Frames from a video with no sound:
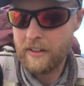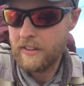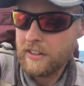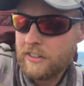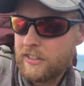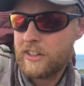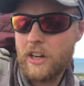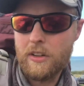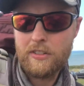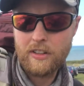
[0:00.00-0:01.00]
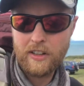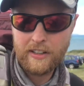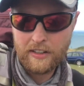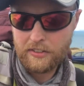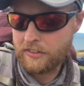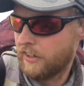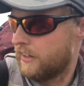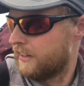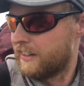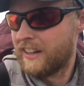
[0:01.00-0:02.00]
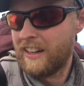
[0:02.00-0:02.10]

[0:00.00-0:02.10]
this coastline is stunning